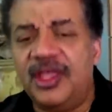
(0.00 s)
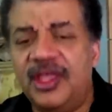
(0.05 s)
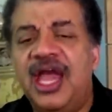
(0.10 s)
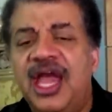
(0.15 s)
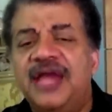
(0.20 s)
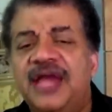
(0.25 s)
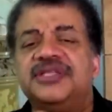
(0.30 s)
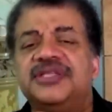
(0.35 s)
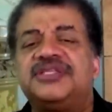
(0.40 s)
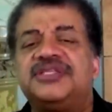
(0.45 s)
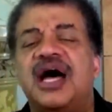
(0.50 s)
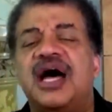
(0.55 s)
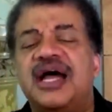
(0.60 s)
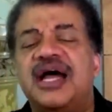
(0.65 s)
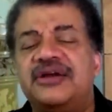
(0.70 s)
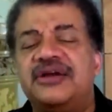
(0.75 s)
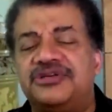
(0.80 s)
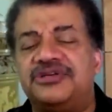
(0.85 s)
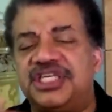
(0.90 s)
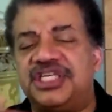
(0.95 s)
and the
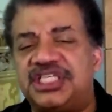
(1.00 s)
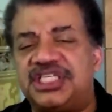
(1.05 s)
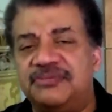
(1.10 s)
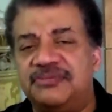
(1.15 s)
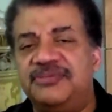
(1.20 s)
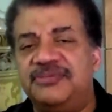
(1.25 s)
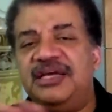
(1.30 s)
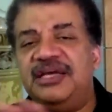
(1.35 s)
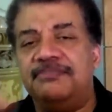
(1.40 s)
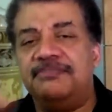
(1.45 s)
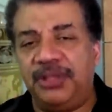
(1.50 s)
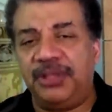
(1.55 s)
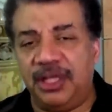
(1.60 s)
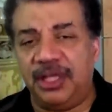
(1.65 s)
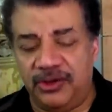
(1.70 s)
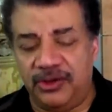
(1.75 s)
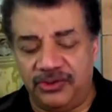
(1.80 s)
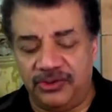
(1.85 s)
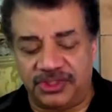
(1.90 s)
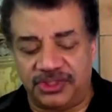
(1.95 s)
entire system
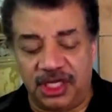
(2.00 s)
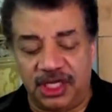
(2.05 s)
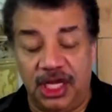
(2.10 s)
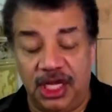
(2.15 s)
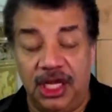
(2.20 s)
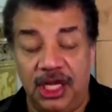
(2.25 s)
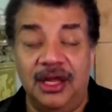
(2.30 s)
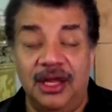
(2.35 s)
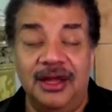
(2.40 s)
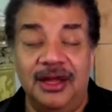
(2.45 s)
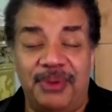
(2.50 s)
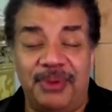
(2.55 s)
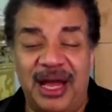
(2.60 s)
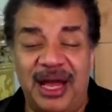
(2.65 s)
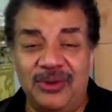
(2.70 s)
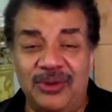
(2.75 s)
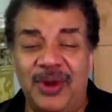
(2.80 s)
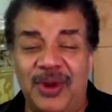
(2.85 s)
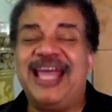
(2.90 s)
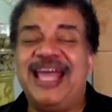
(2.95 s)
implodes. By
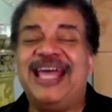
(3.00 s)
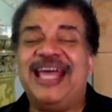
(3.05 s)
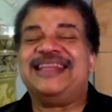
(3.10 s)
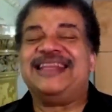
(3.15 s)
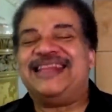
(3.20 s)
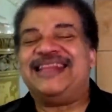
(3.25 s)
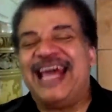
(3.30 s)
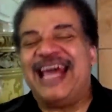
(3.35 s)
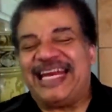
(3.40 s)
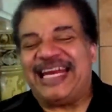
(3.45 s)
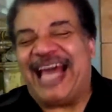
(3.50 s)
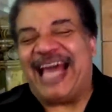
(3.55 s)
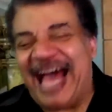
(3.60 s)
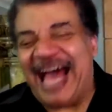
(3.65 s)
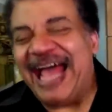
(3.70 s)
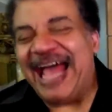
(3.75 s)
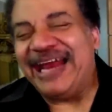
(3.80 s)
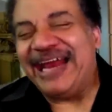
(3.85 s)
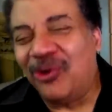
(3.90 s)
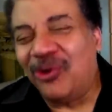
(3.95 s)
the way, that
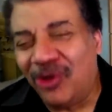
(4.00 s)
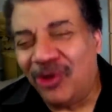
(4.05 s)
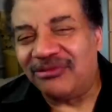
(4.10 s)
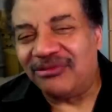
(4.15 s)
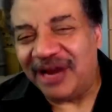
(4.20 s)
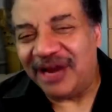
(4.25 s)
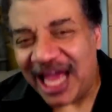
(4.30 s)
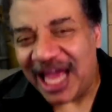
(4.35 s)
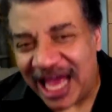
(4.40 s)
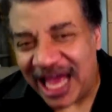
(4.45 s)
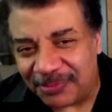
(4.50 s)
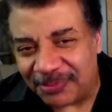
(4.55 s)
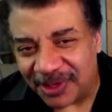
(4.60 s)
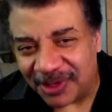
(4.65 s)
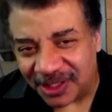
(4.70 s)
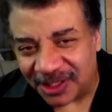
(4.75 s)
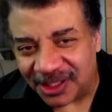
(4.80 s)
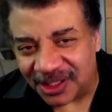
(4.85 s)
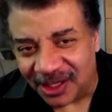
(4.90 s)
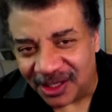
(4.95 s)
kind of already
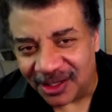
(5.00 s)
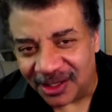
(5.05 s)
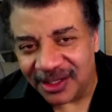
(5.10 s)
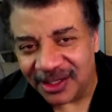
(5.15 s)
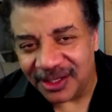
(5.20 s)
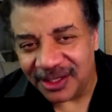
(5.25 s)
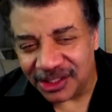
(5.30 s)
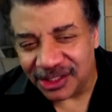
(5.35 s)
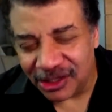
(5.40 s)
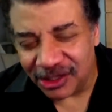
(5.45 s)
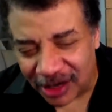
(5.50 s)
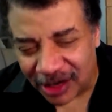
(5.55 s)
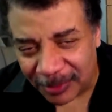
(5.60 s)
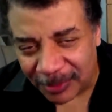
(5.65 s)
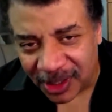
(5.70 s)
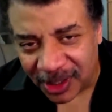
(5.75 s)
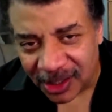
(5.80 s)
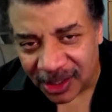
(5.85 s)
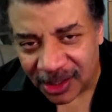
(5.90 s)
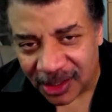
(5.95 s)
happened in Europe.
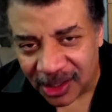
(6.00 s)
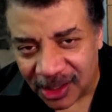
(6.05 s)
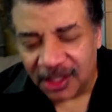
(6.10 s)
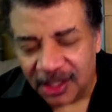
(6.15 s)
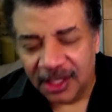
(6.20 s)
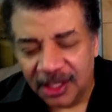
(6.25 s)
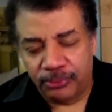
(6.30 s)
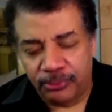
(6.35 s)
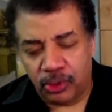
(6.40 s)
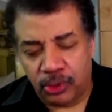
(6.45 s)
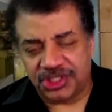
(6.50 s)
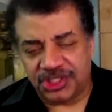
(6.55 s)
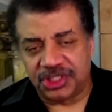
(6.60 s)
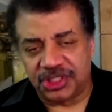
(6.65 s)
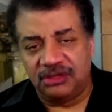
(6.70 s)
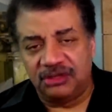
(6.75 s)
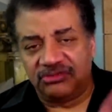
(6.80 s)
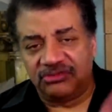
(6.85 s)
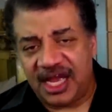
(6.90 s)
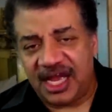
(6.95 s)

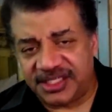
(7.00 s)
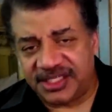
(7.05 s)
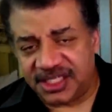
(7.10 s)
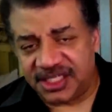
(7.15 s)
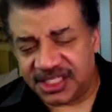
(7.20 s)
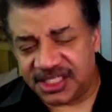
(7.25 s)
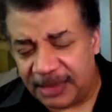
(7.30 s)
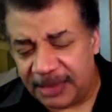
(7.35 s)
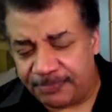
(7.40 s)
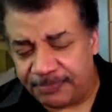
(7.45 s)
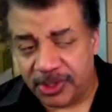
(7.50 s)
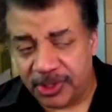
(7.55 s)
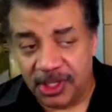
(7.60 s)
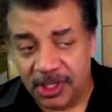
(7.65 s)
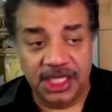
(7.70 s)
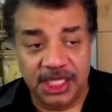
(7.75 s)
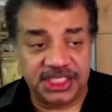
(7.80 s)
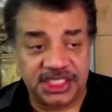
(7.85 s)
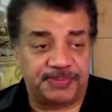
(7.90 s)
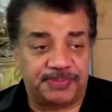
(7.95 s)
Portugal rises up,
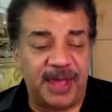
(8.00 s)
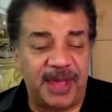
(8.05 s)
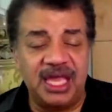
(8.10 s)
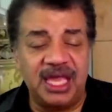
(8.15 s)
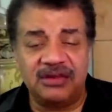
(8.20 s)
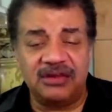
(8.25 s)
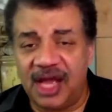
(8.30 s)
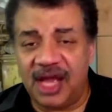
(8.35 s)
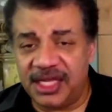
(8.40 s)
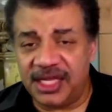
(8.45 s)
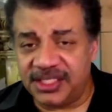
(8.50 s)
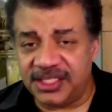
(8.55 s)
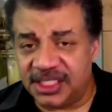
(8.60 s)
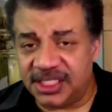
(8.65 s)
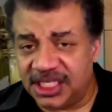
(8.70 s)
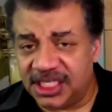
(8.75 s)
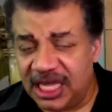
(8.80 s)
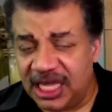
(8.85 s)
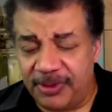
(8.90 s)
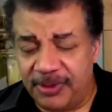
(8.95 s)
Spain rises
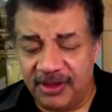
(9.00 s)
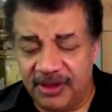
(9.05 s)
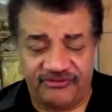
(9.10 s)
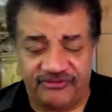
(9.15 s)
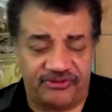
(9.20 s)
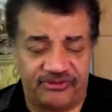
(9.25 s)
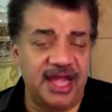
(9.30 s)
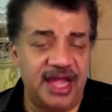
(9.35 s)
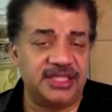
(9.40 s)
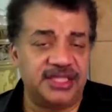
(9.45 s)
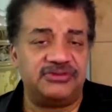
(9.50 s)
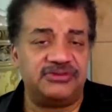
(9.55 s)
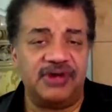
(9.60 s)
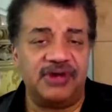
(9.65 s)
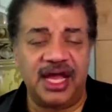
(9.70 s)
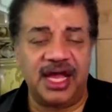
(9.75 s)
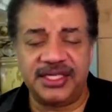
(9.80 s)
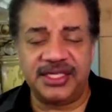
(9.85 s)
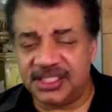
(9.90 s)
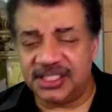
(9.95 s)
up, France
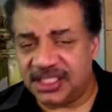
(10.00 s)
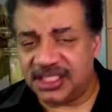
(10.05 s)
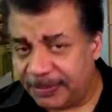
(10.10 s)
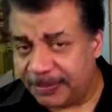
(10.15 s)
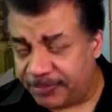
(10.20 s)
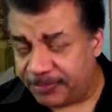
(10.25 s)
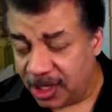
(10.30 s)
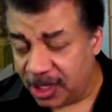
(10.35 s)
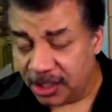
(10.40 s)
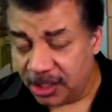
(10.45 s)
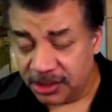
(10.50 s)
rises up,